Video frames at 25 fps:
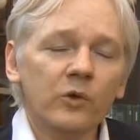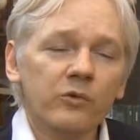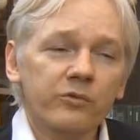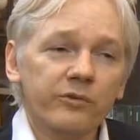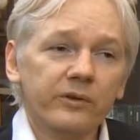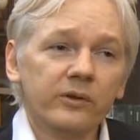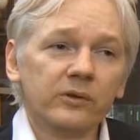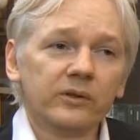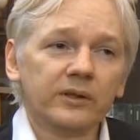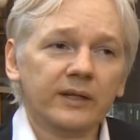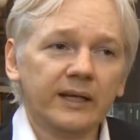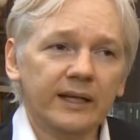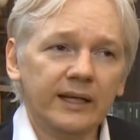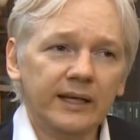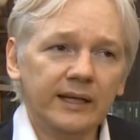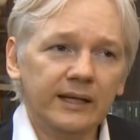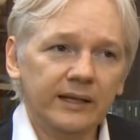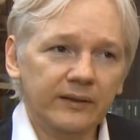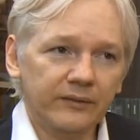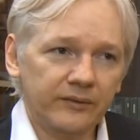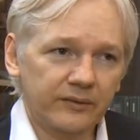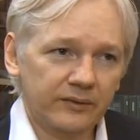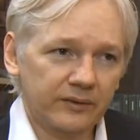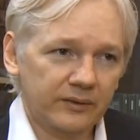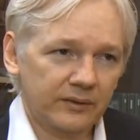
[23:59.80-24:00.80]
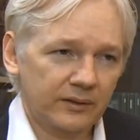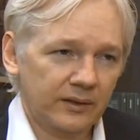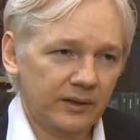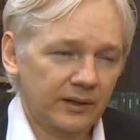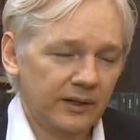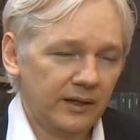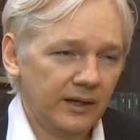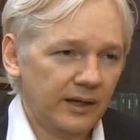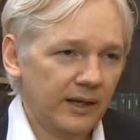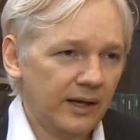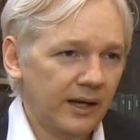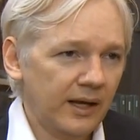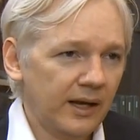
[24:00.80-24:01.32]
feel the need
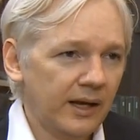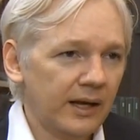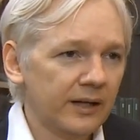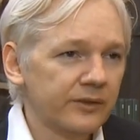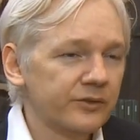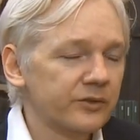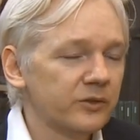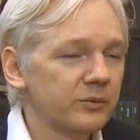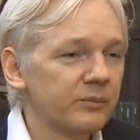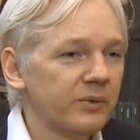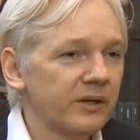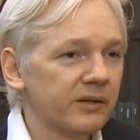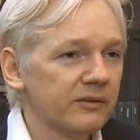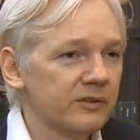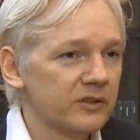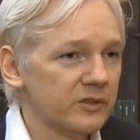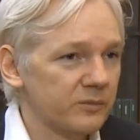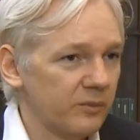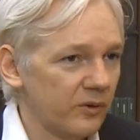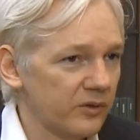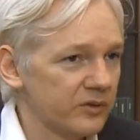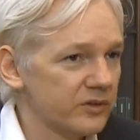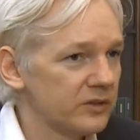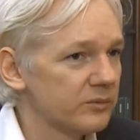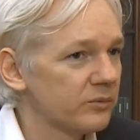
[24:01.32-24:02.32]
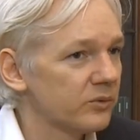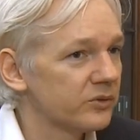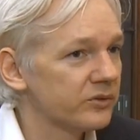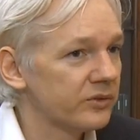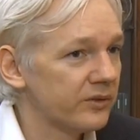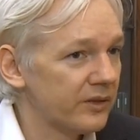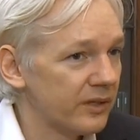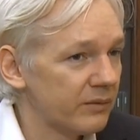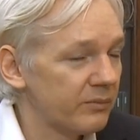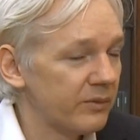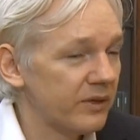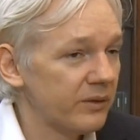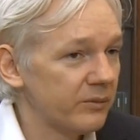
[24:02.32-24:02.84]
to be responsible to
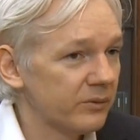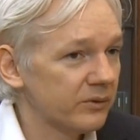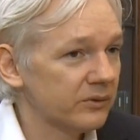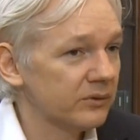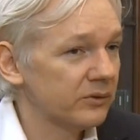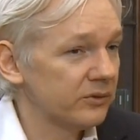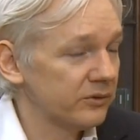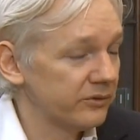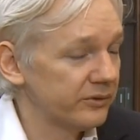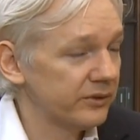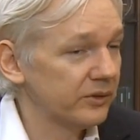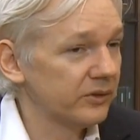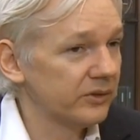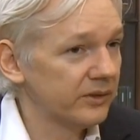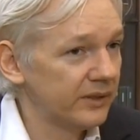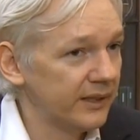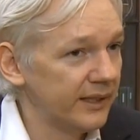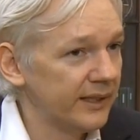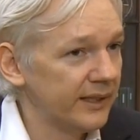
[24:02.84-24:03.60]
their people, who feel the